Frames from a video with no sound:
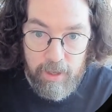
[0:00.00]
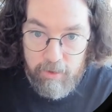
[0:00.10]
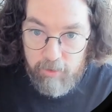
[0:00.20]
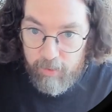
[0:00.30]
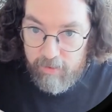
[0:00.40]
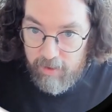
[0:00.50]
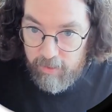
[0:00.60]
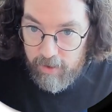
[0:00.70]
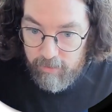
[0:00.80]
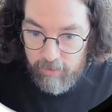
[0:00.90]
So we see
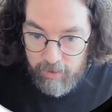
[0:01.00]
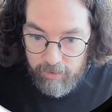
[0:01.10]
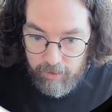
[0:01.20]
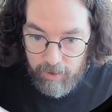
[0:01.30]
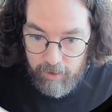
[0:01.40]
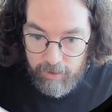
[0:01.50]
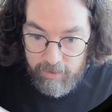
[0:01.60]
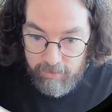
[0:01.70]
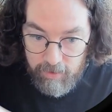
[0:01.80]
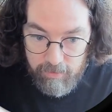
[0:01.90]
there's our
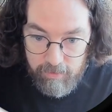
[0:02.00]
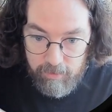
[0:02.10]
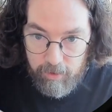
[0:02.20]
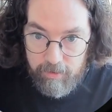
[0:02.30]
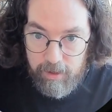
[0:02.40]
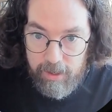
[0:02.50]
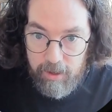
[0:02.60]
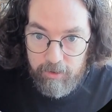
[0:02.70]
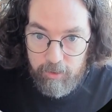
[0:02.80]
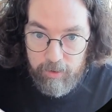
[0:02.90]
instance. So let's click
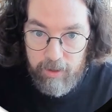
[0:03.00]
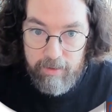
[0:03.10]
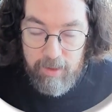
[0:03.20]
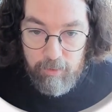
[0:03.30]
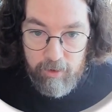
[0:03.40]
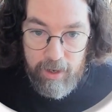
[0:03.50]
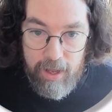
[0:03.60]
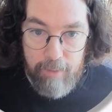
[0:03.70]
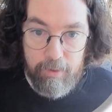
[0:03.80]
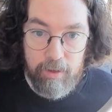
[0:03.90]
onto it and let's see what's going to
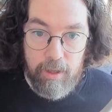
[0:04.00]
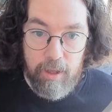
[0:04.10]
happen.